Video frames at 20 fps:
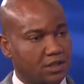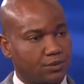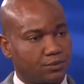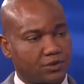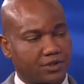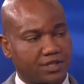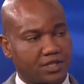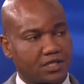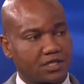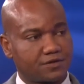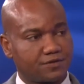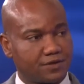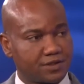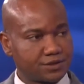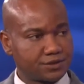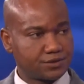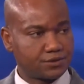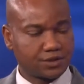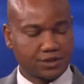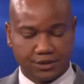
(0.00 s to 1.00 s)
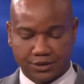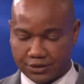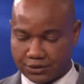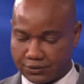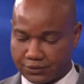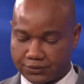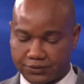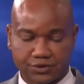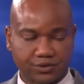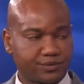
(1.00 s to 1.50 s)
But there are things you can
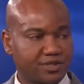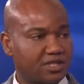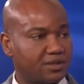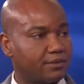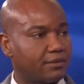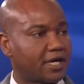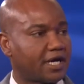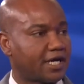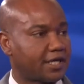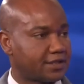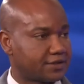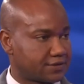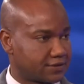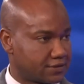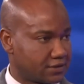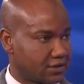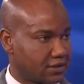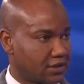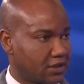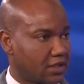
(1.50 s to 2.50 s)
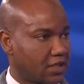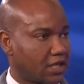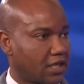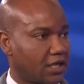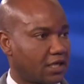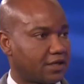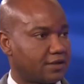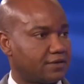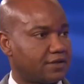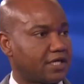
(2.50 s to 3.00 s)
do to minimize
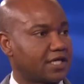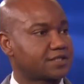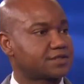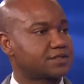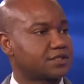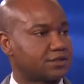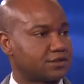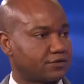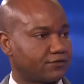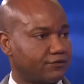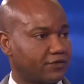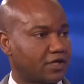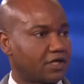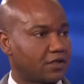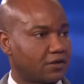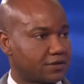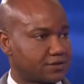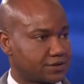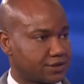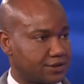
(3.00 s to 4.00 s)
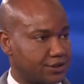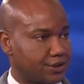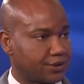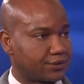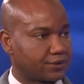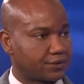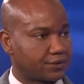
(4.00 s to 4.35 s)
uh, the extent of hair loss in you.